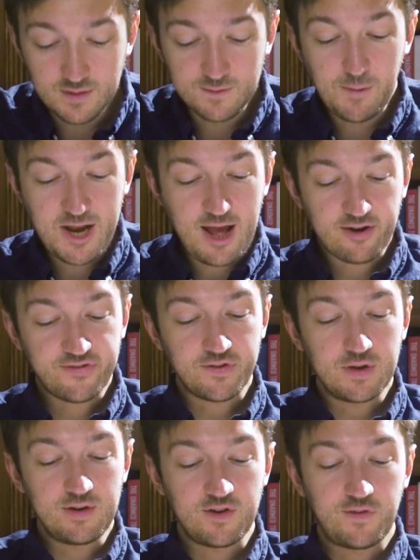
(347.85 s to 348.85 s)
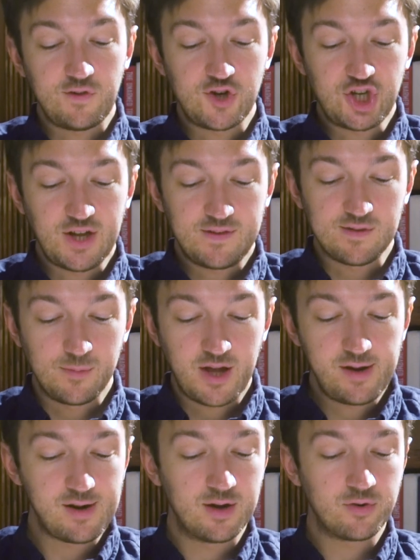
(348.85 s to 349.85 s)
this might actually shed some
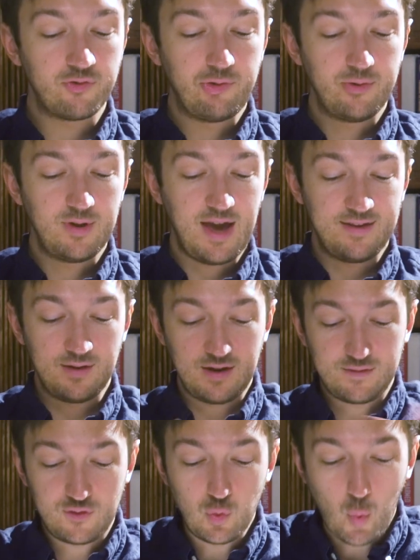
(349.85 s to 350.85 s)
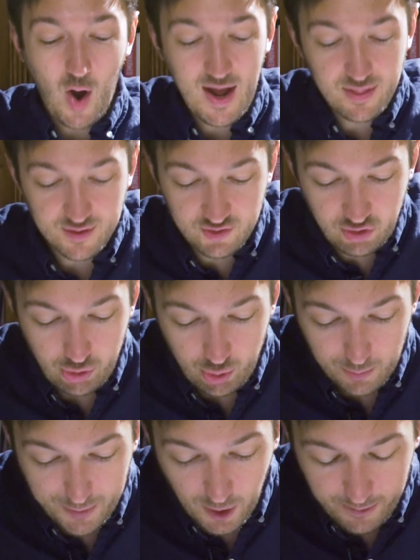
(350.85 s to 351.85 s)
light on as, to why the
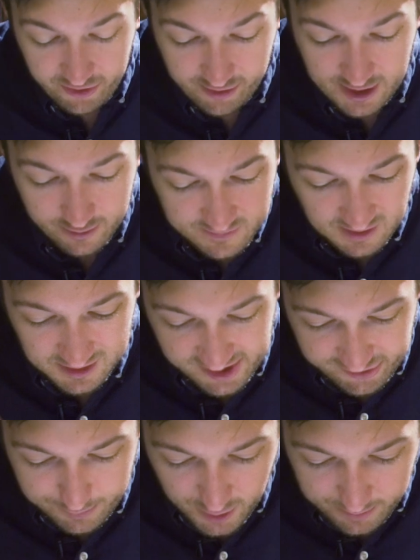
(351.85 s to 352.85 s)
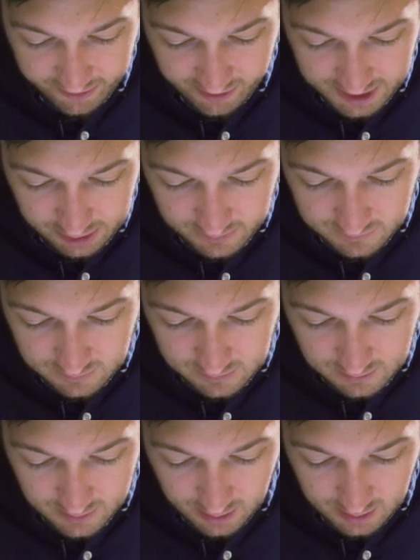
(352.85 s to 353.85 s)
two perpetrators, alleged perpetrators,
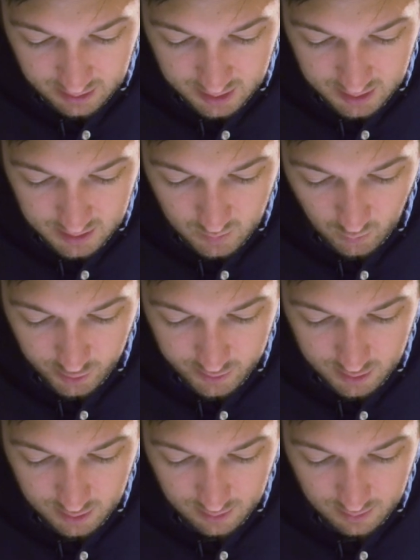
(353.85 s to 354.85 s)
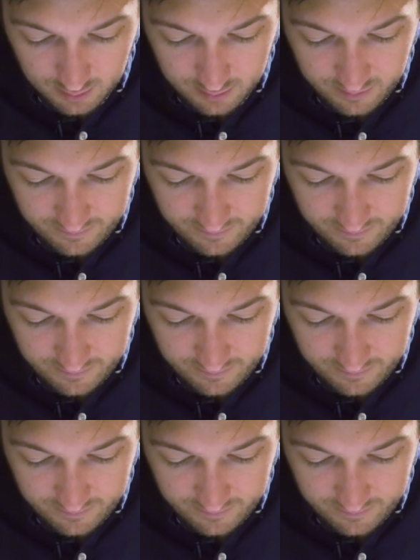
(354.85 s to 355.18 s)
uh, were